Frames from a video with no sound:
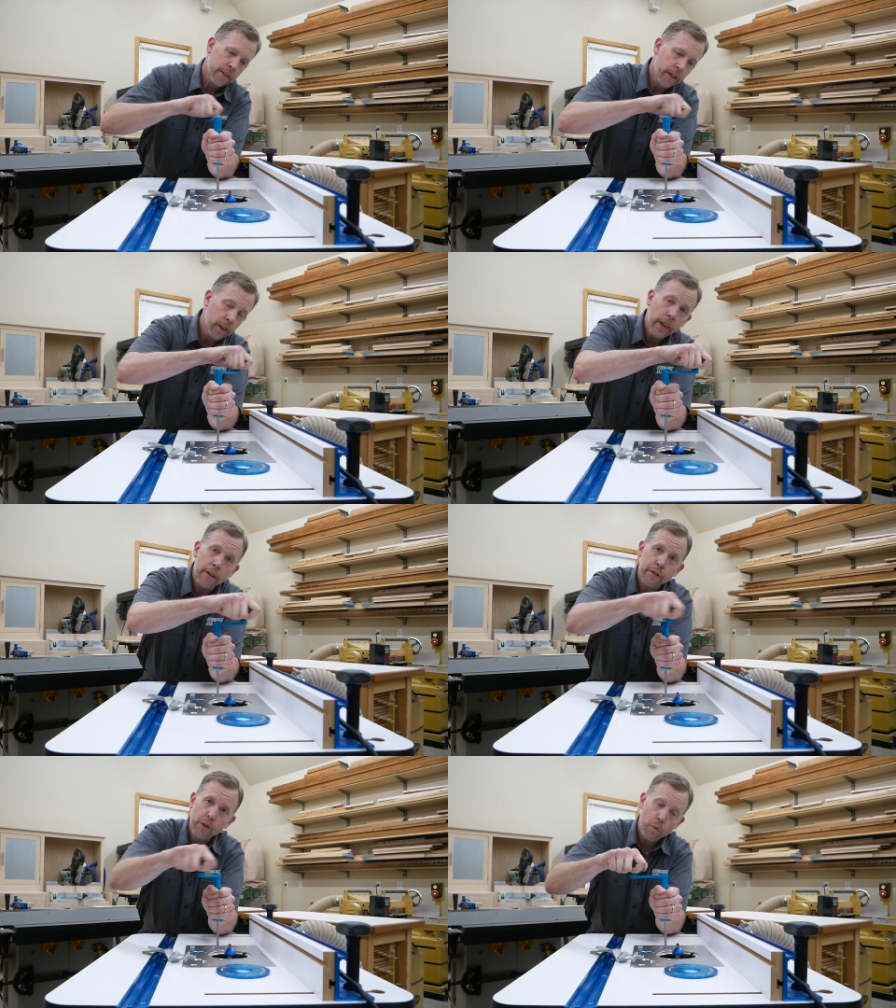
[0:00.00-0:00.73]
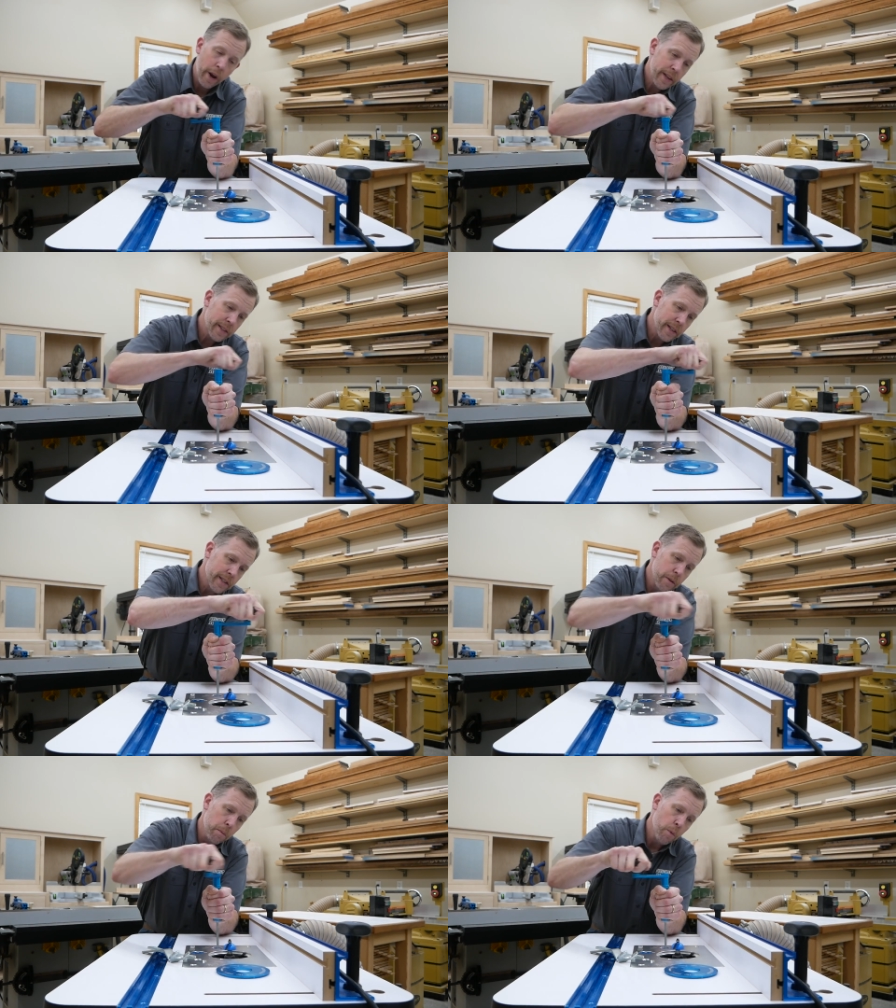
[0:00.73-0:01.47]
The lift
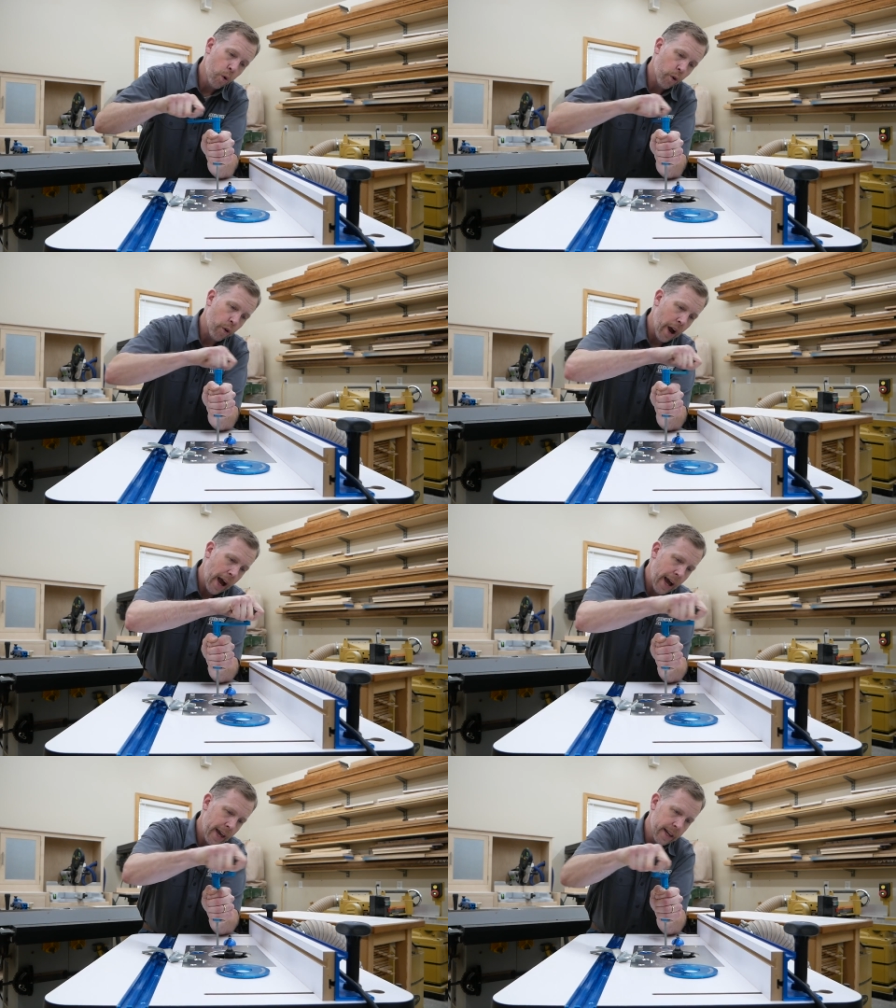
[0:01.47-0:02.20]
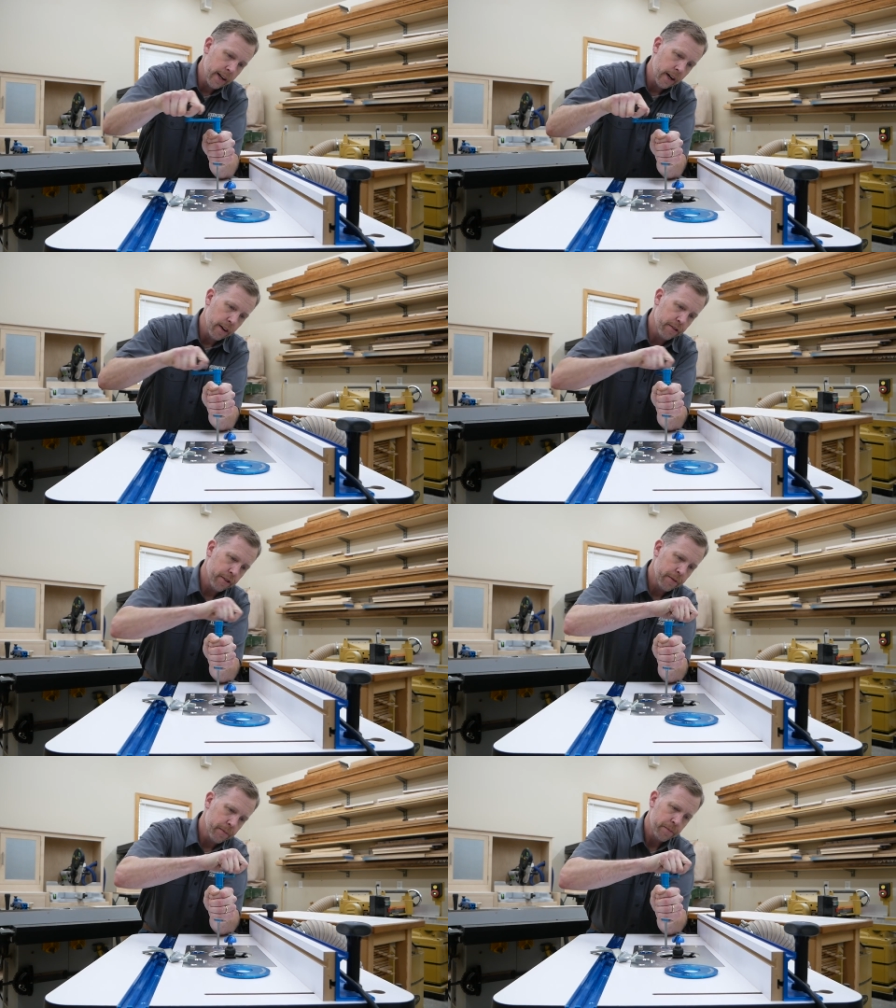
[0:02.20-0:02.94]
raises the motor high
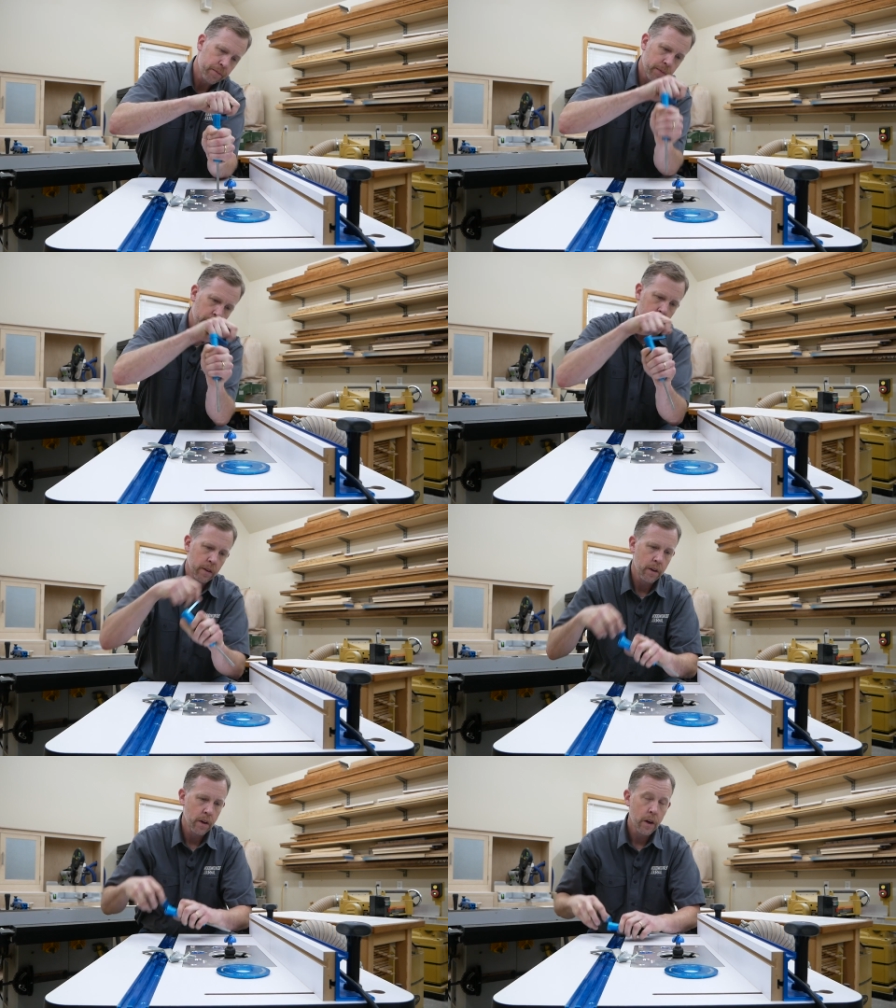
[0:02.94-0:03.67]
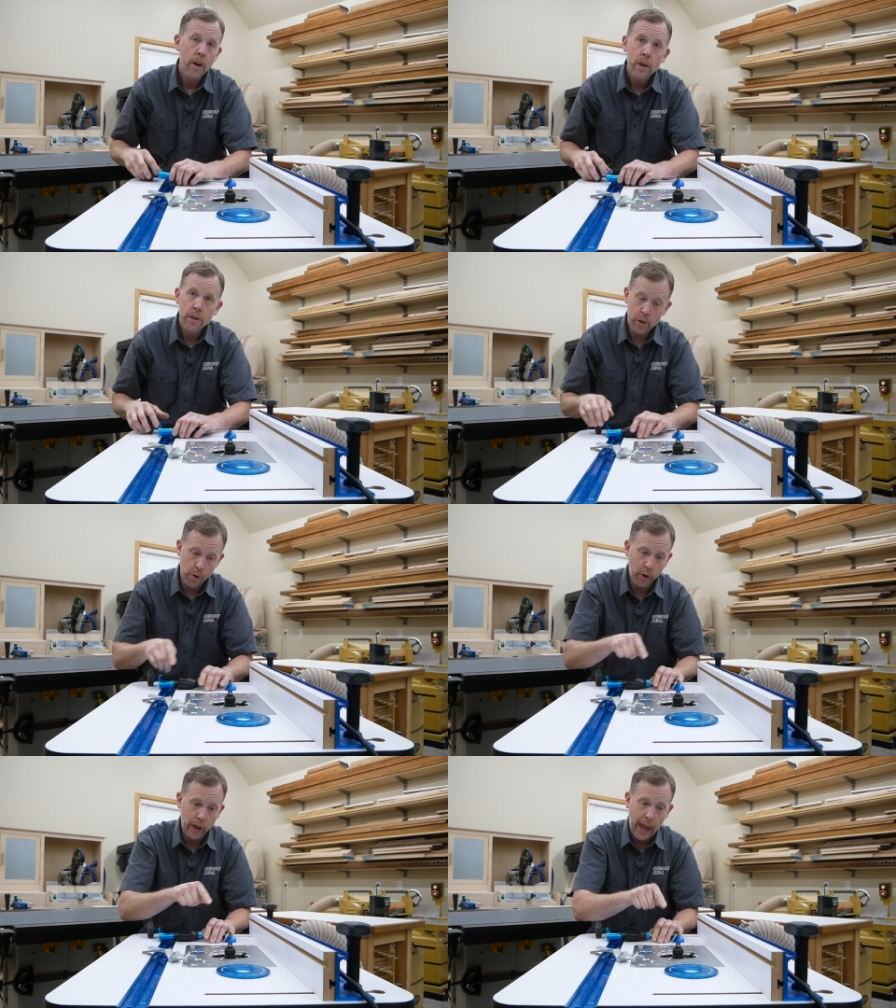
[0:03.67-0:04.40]
enough so
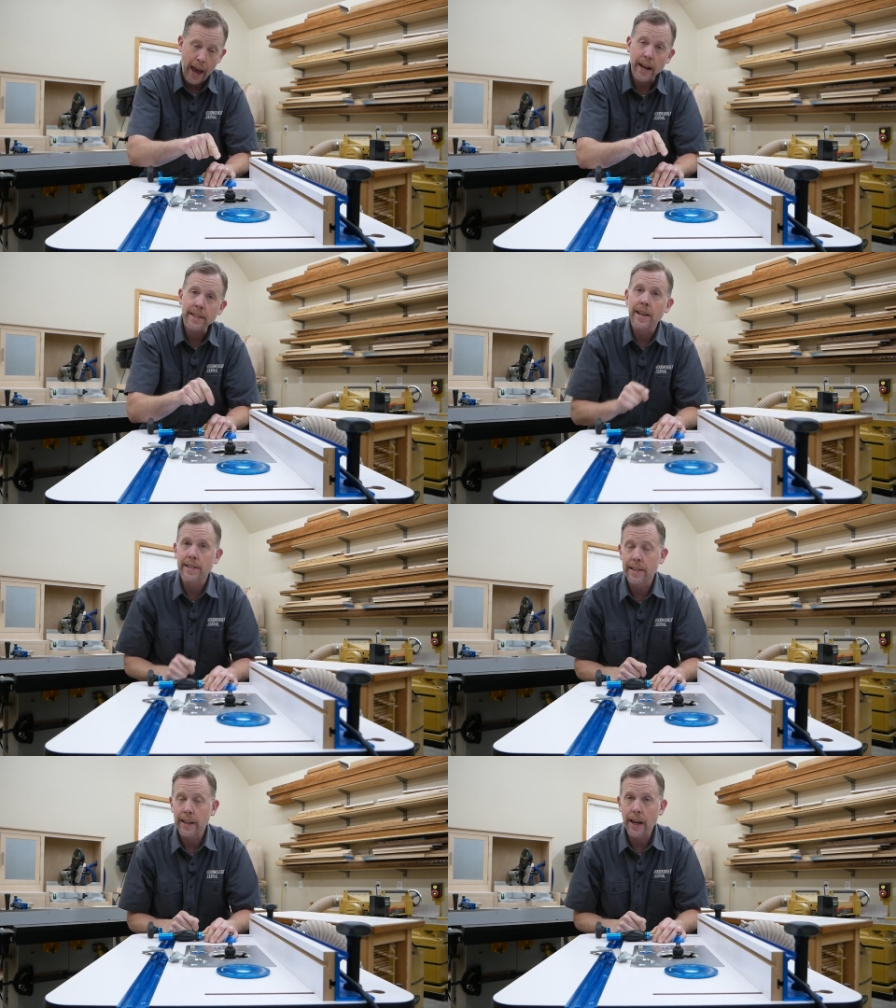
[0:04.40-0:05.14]
you can access the